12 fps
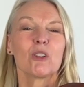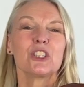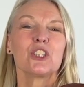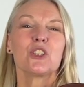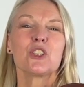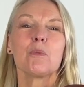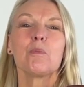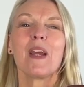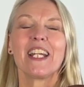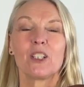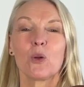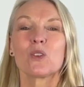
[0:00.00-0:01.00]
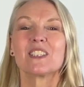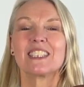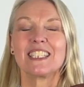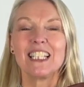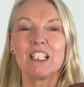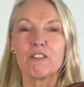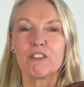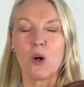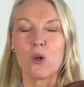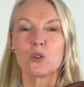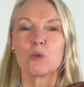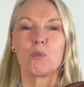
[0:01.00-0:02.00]
you to make your
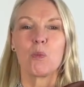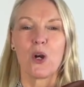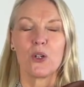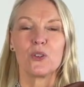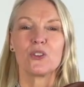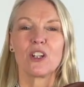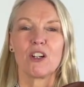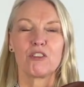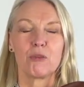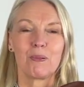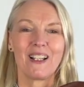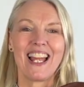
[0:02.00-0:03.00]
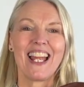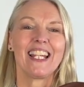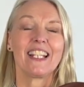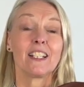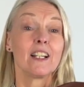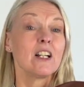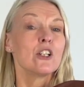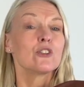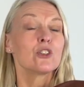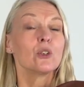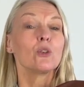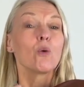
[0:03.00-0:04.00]
default mode of playing,
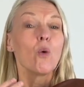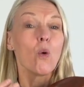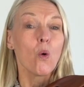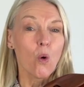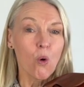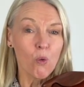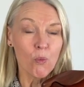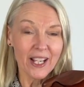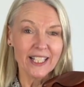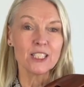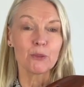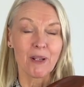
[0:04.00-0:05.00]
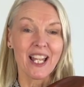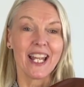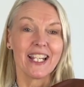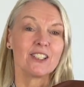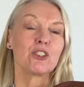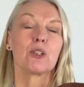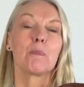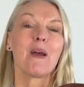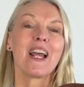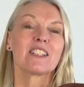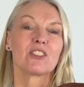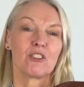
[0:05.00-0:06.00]
so you always play to the
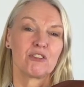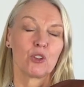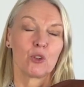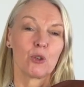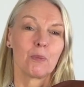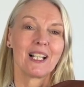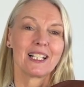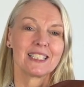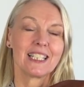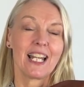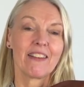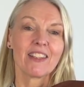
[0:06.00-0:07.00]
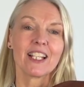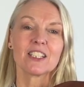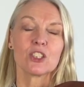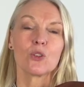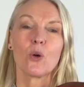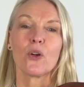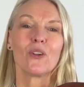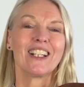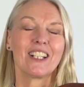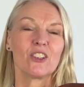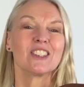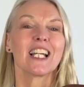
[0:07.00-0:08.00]
best of your ability, and that is not only
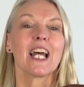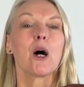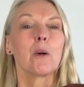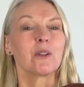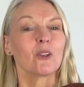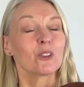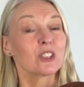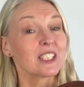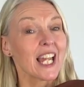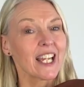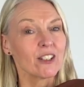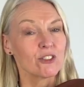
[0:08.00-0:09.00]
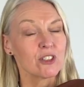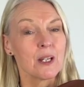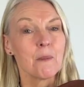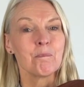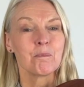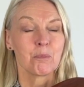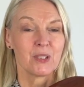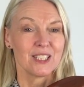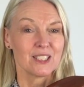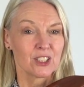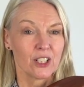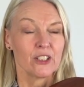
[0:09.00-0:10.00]
going to help your scales, but
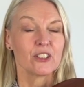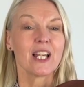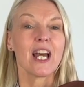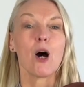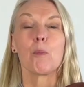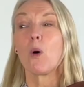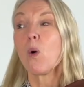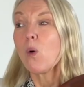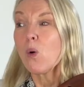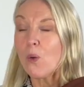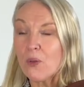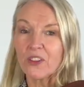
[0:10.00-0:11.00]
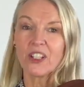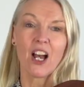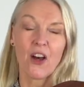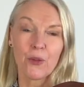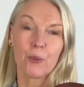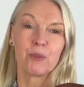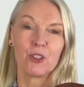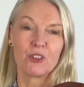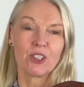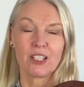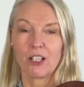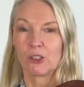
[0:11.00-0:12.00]
it's going to help all the other
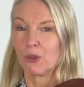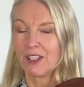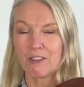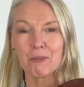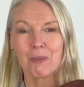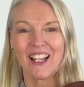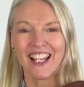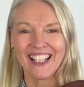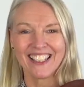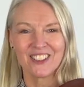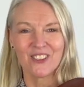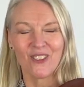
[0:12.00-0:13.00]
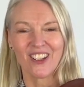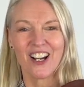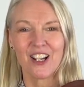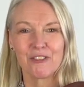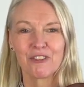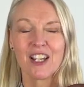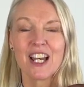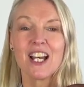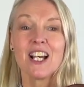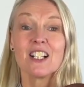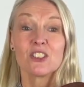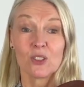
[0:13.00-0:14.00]
music that you'll ever play in your life.
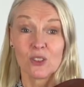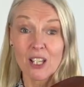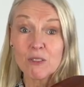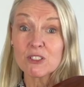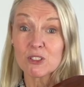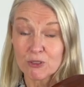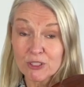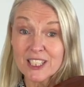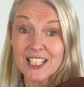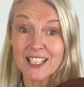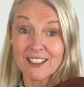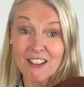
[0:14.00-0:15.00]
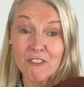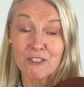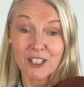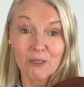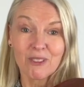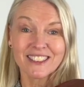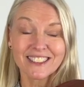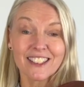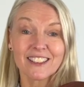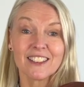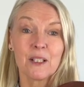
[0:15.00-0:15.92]
So that was really lovely, well done.